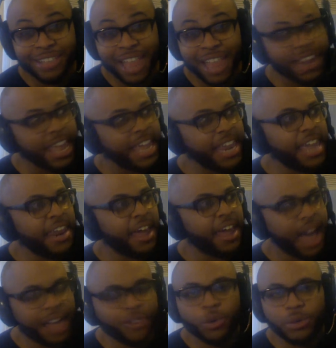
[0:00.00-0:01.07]
And
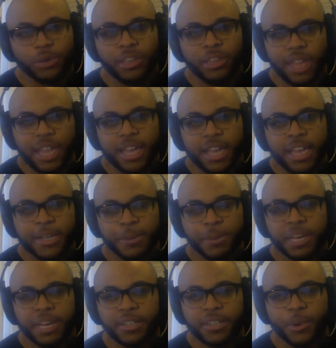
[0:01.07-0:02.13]
I truly think it's
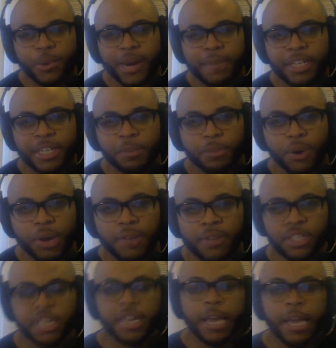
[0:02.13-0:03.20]
because of what I mentioned
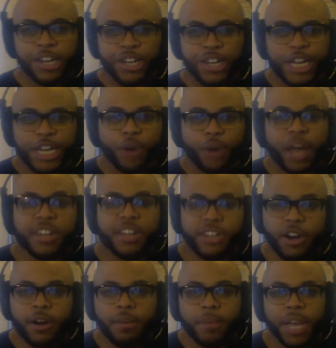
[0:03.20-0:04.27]
previously. She tried to
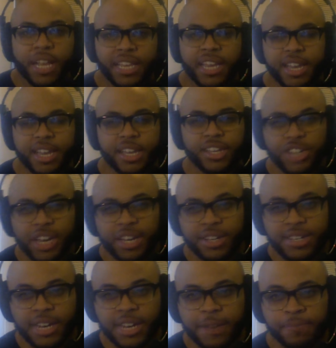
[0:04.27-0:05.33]
turn Bailey against
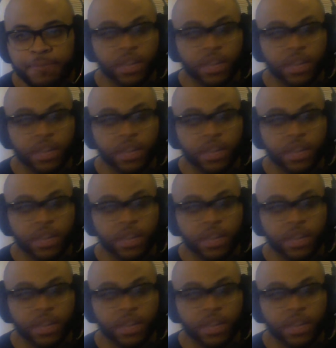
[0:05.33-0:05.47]
JC.